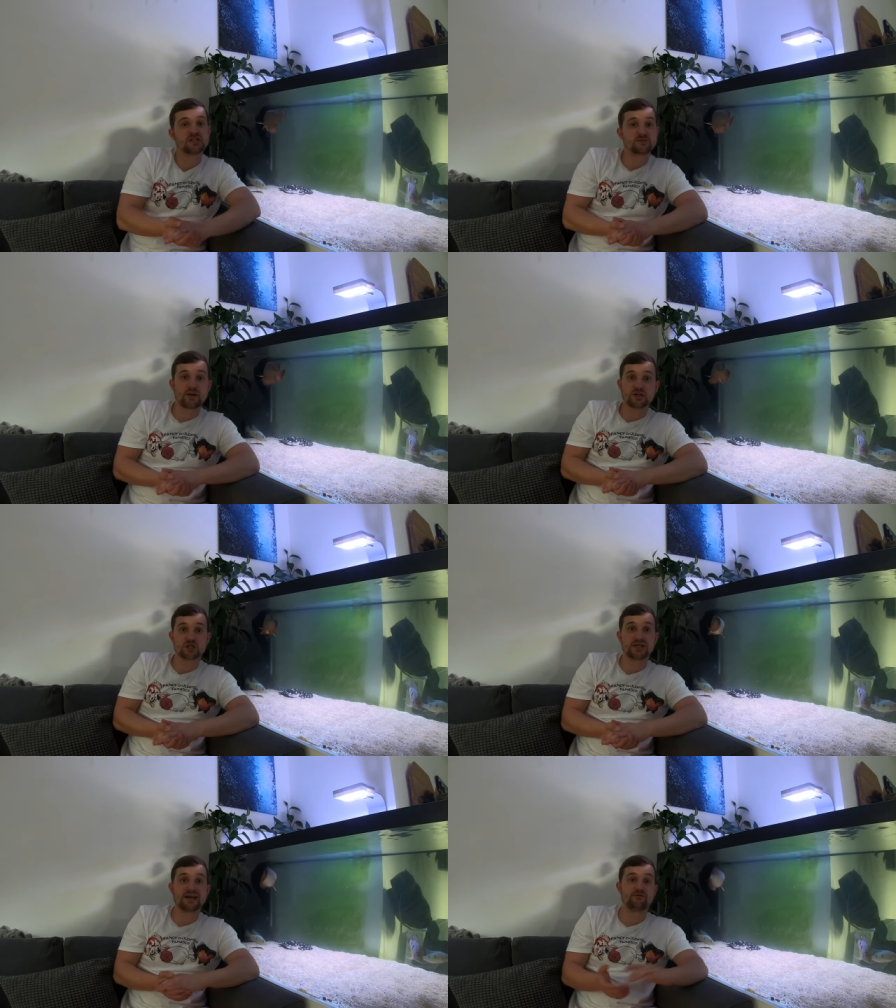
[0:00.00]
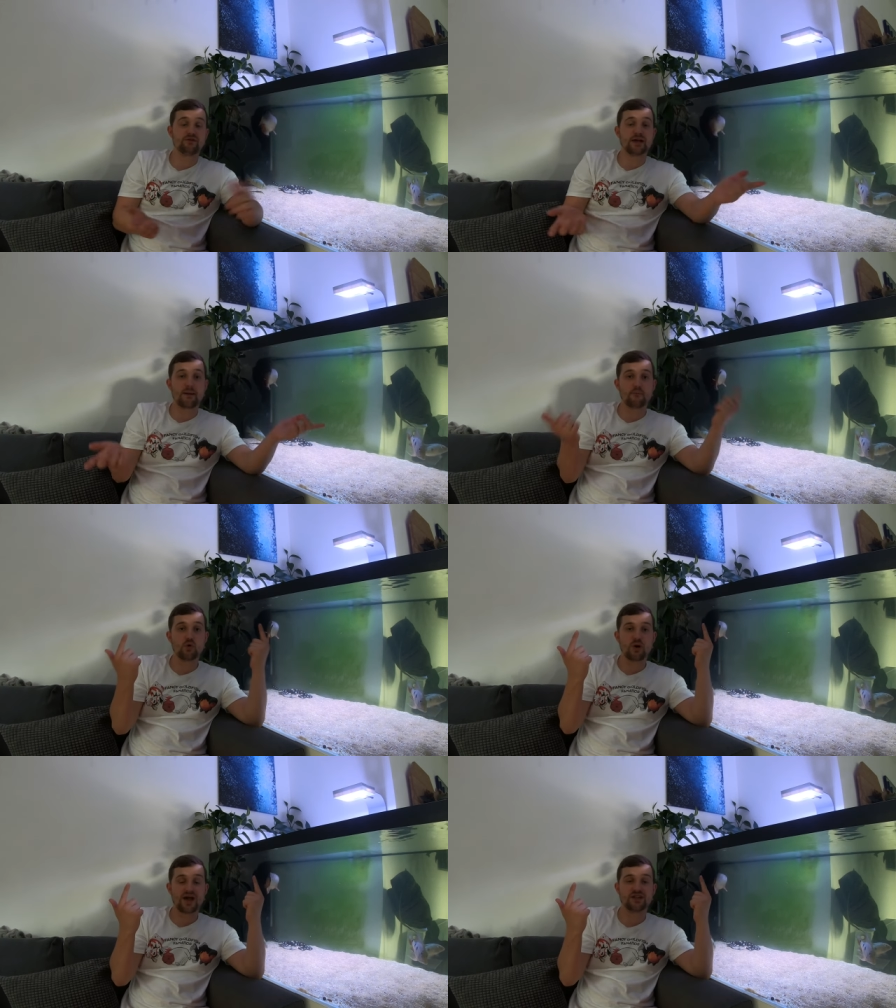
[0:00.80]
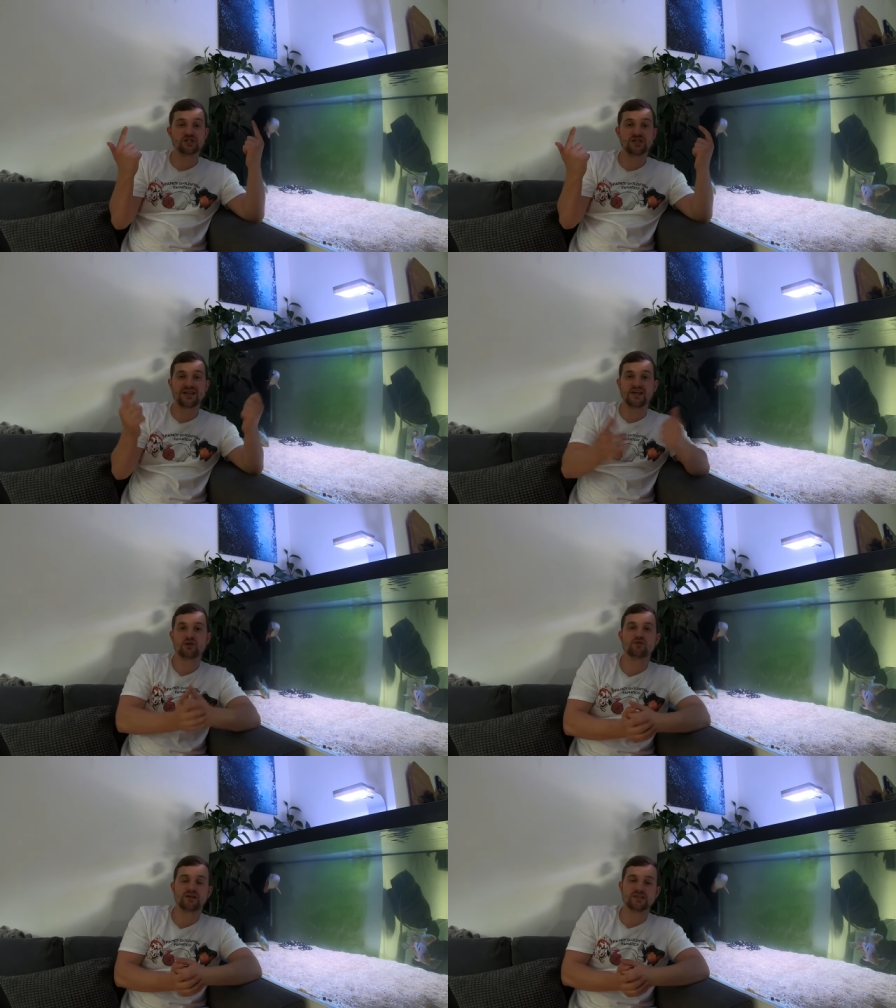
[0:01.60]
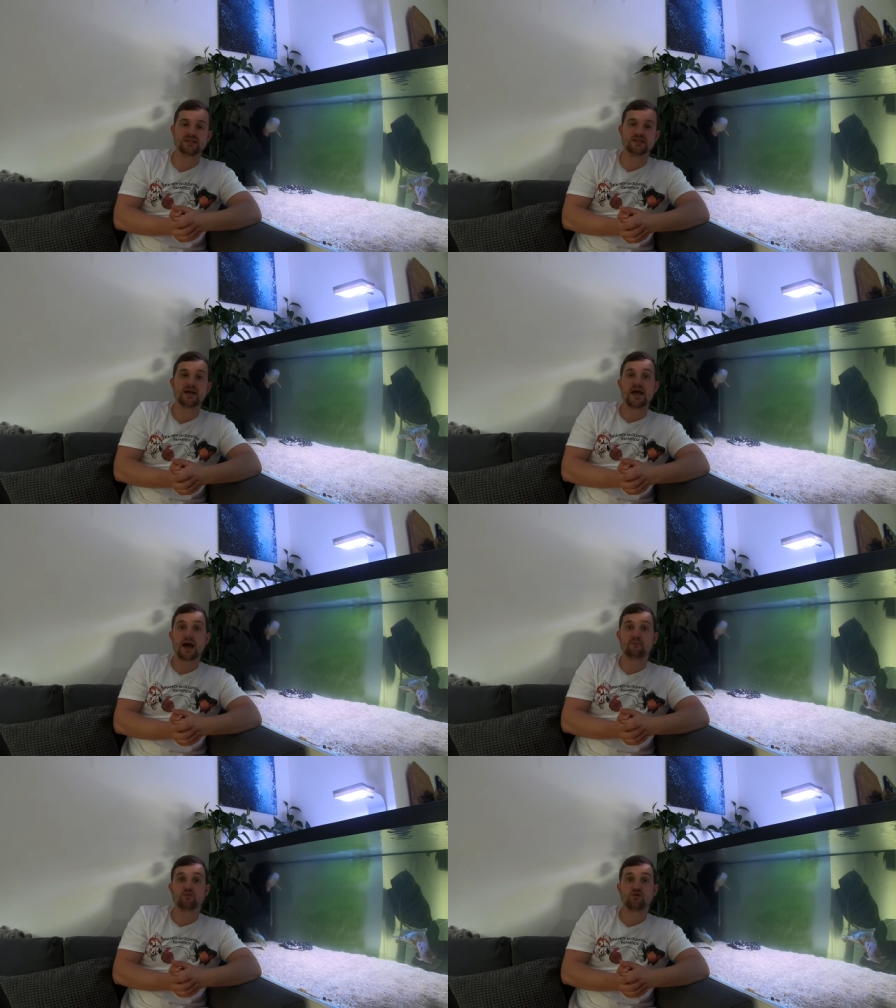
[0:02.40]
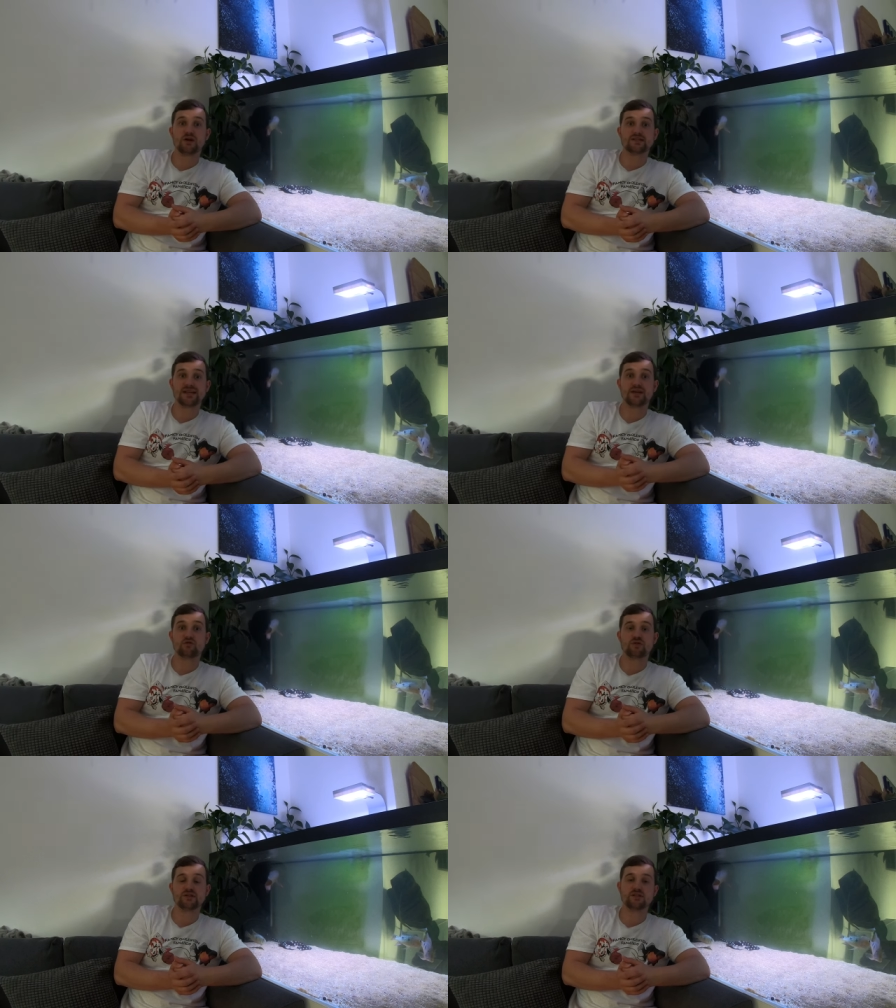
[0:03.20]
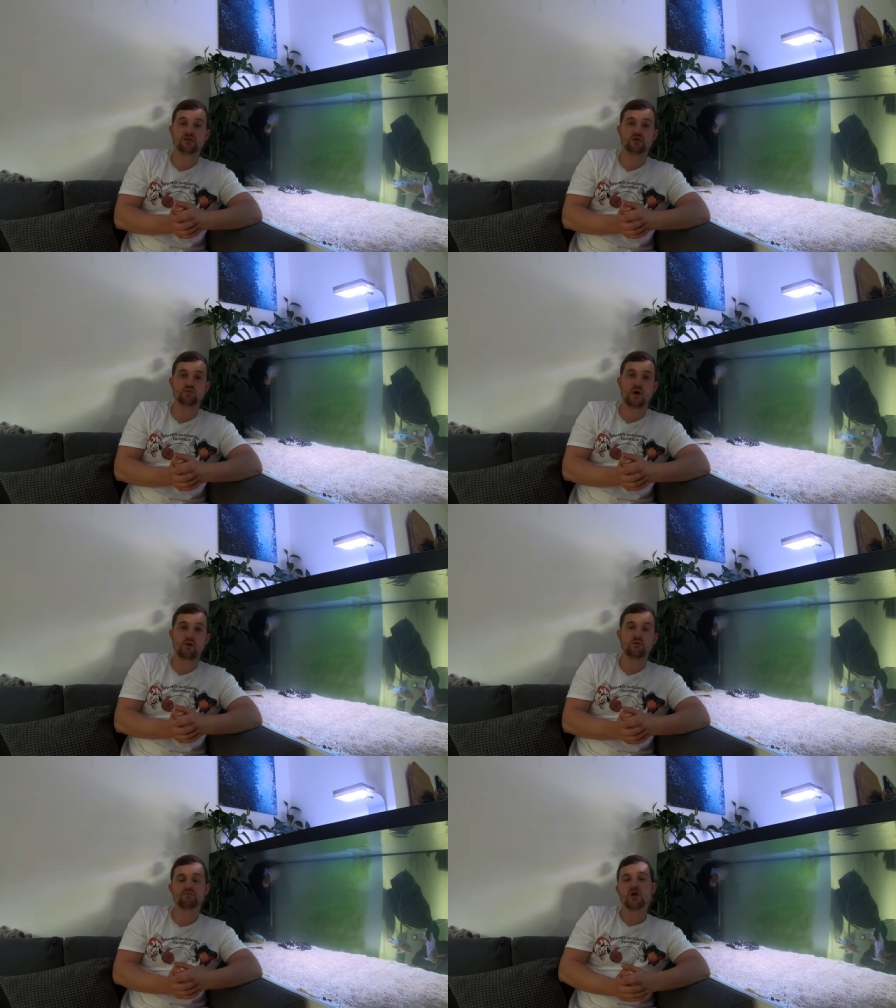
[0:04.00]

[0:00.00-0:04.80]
especially if we get more energy increases and price increases as well.